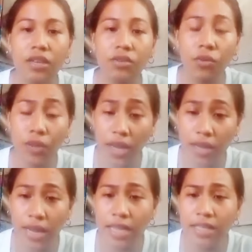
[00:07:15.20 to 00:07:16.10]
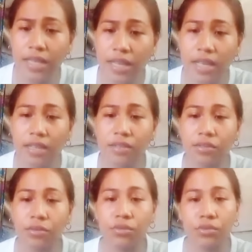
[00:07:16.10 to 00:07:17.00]
So the classical
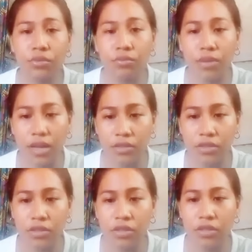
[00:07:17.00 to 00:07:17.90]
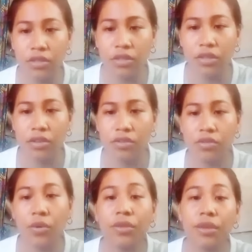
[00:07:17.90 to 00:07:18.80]
tutu much
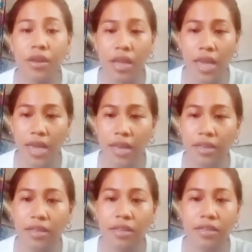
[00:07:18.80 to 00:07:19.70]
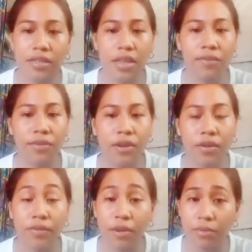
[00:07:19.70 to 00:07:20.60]
shorter and stiffer
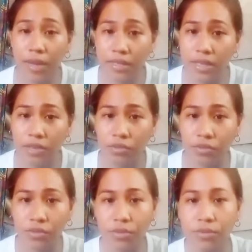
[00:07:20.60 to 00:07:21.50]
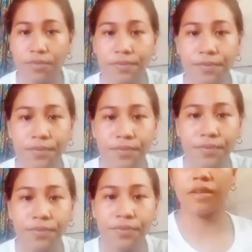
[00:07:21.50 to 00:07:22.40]
of the romantic tutu.
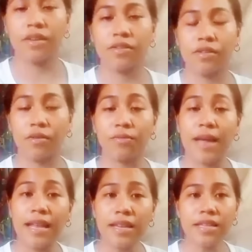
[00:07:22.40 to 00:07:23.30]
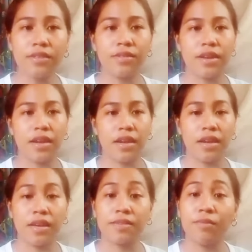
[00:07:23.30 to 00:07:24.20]
So ballet today
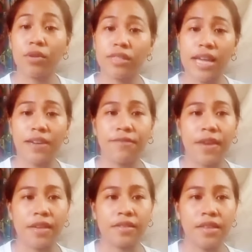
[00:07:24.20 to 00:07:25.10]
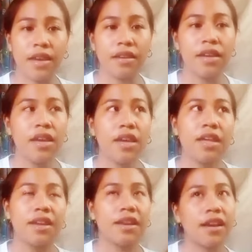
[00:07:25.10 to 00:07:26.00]
is multifaceted
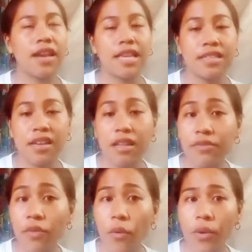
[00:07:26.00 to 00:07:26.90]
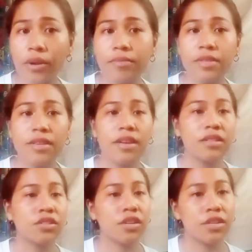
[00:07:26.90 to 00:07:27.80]
in classical forms,
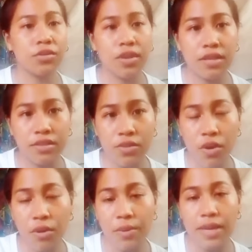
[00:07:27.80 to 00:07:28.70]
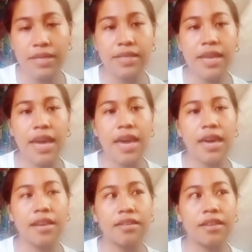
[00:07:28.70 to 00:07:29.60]
traditional stories,
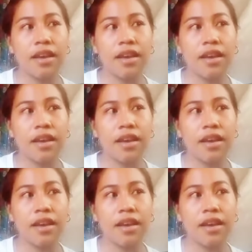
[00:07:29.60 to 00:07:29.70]
and